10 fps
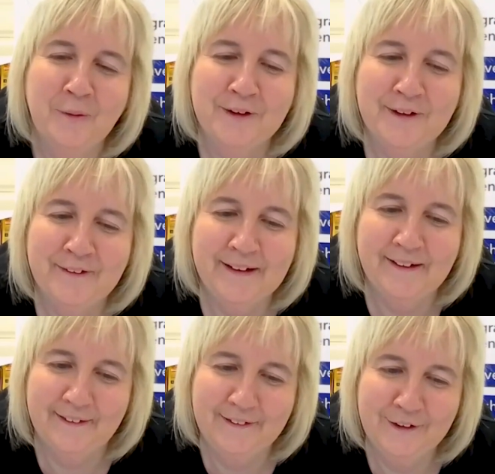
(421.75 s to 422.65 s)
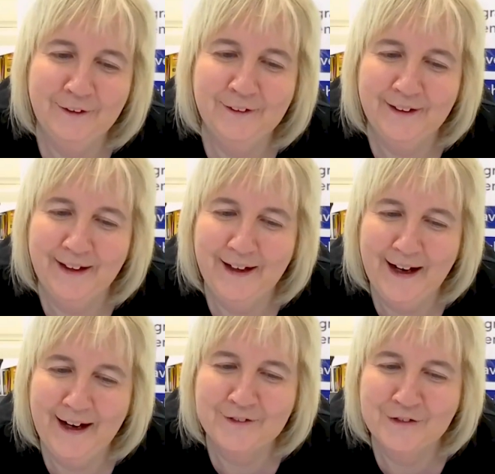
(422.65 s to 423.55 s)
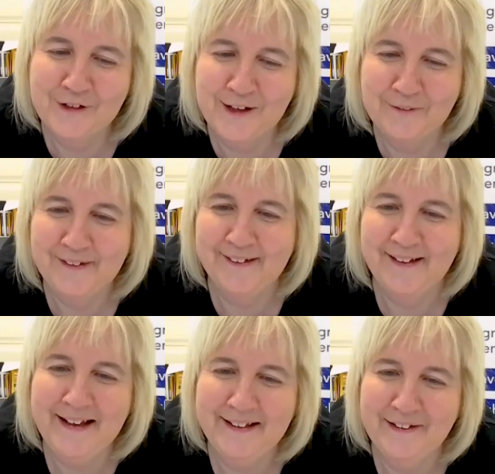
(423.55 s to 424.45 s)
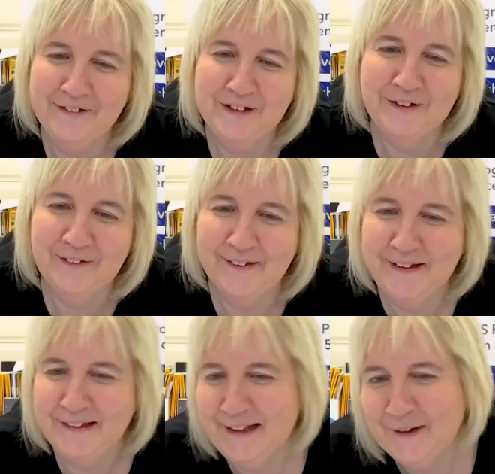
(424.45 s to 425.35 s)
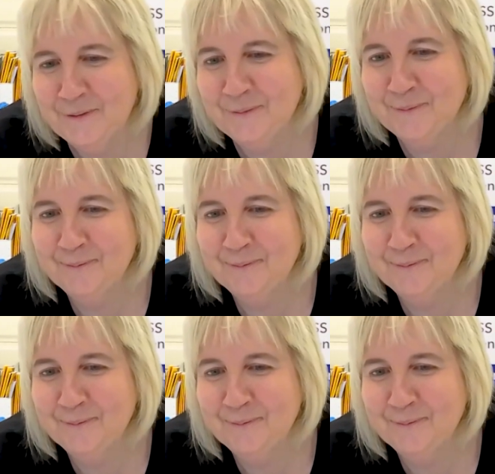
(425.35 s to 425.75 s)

what do you think young Andrea would say if she could see you now?